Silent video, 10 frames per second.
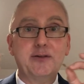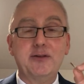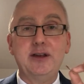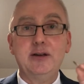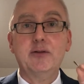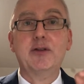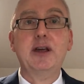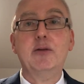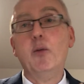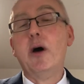you'll
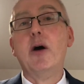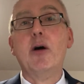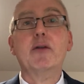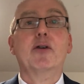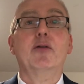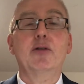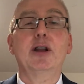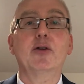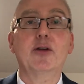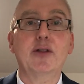think, wow, I've got really
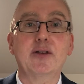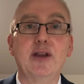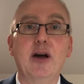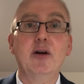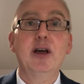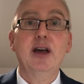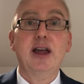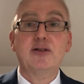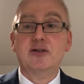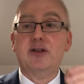good at this now.
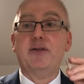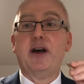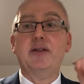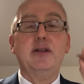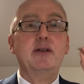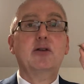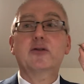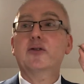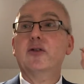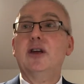It's just the fact that they've gone
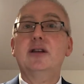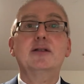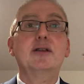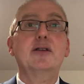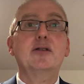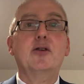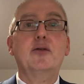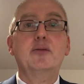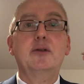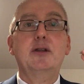soggy and
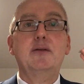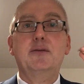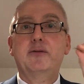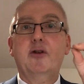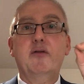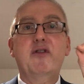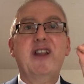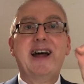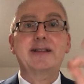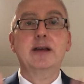they've gone
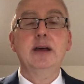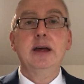flat.